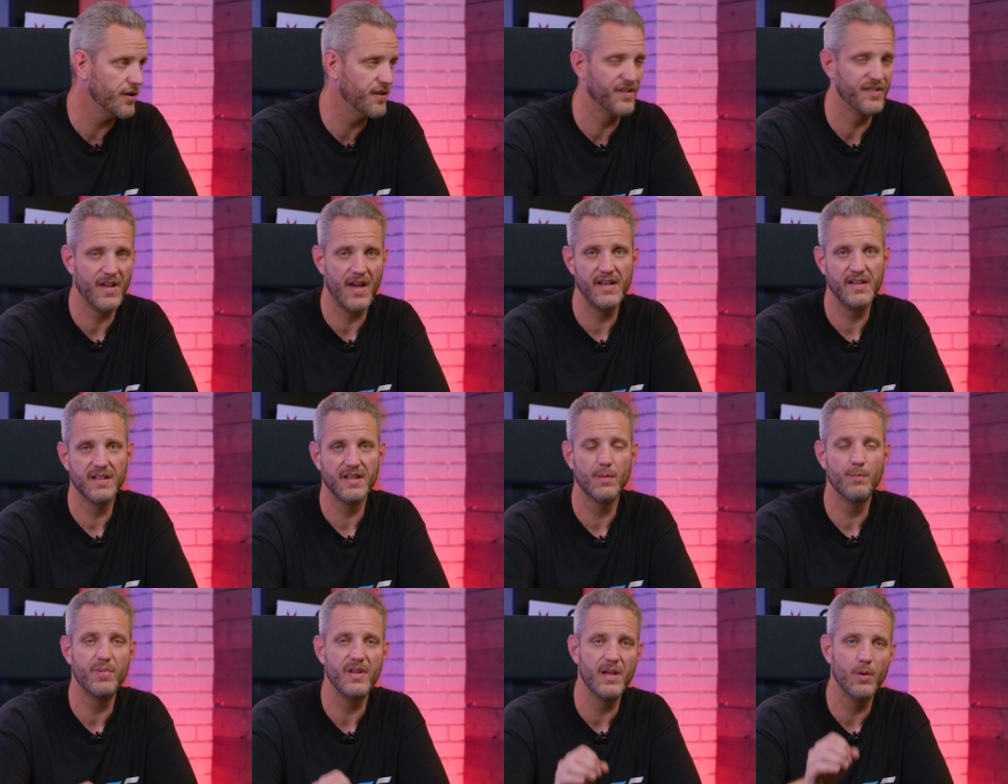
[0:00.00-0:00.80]
are designed to
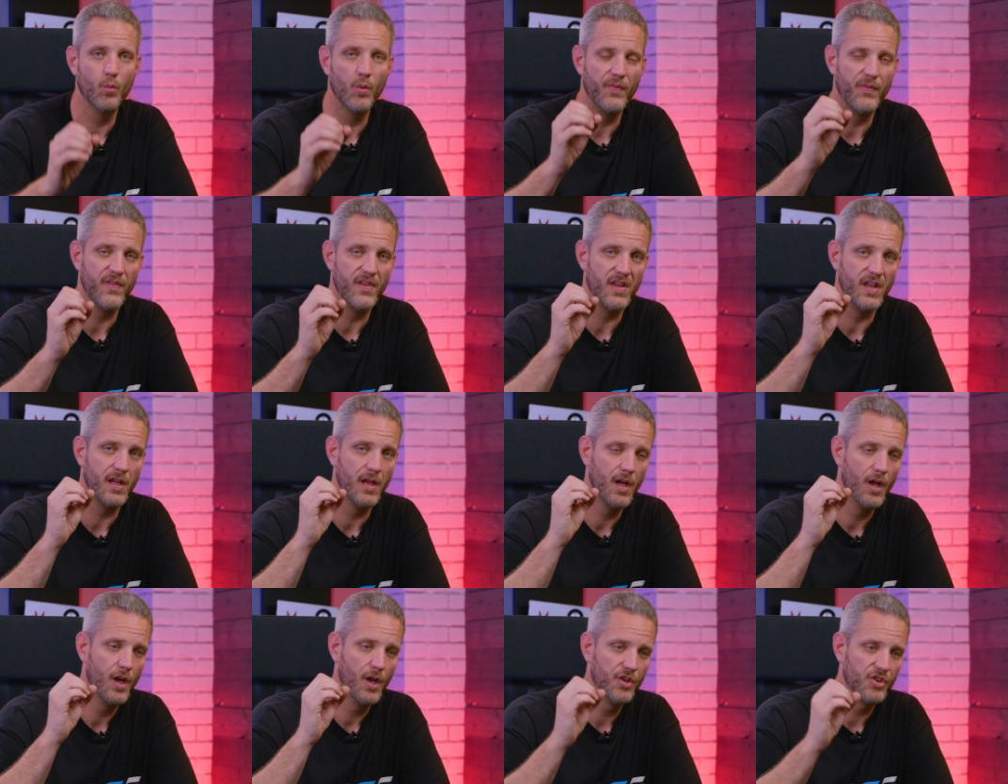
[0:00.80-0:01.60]
compete with the
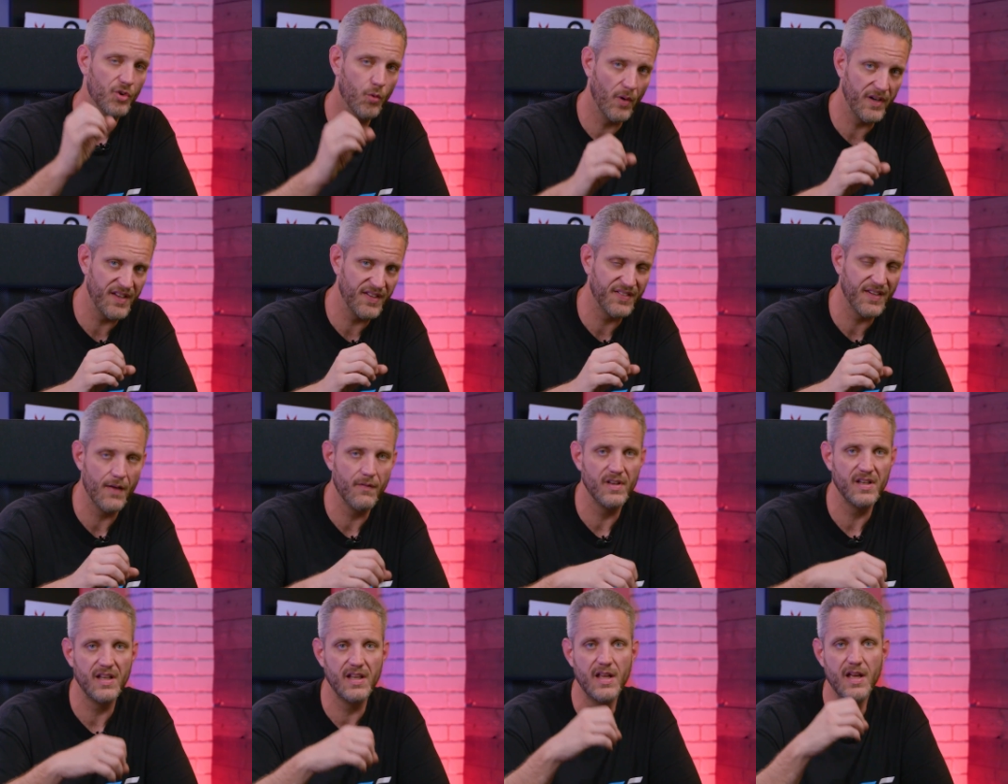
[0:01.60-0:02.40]

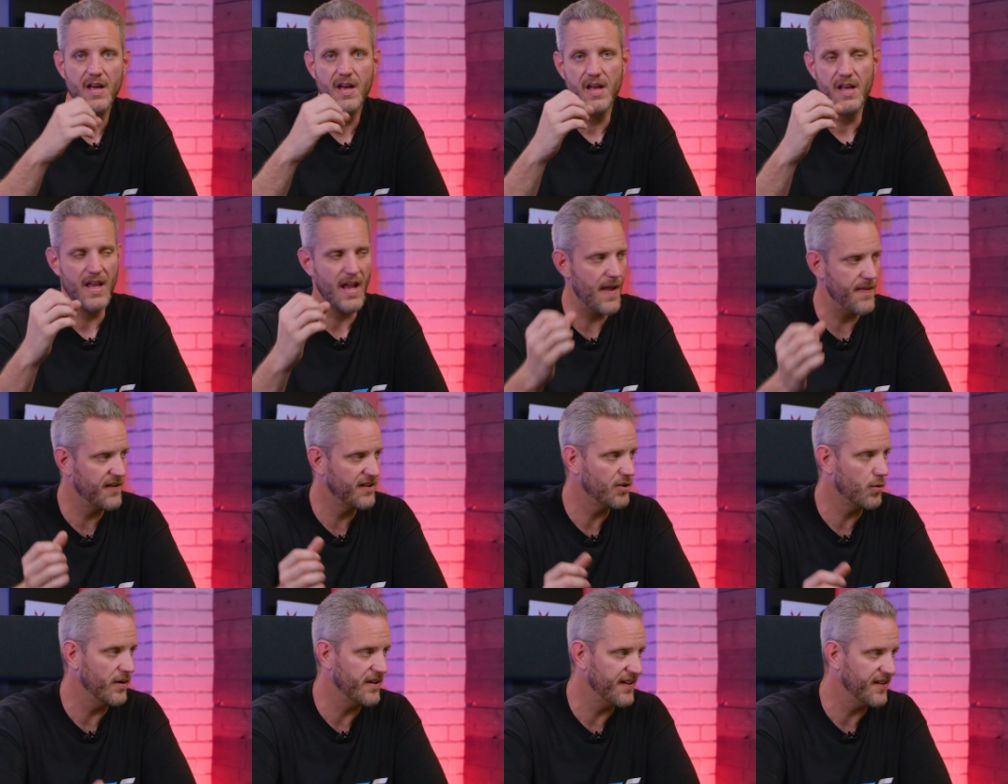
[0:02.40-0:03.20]
2070 and the
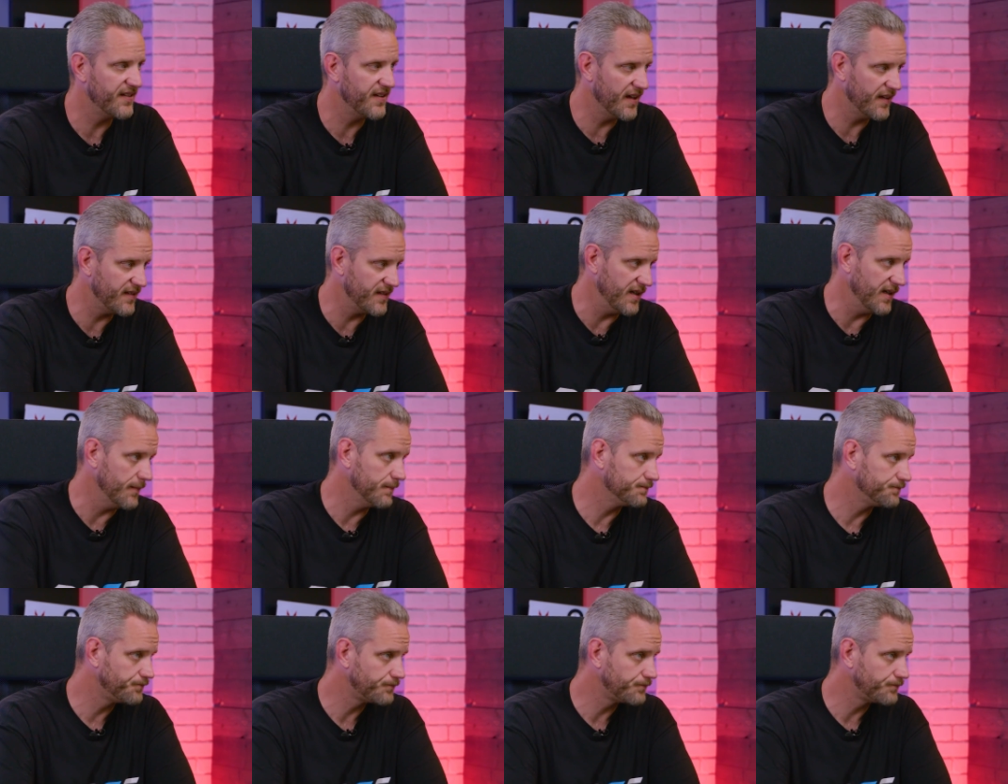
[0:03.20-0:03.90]
2060.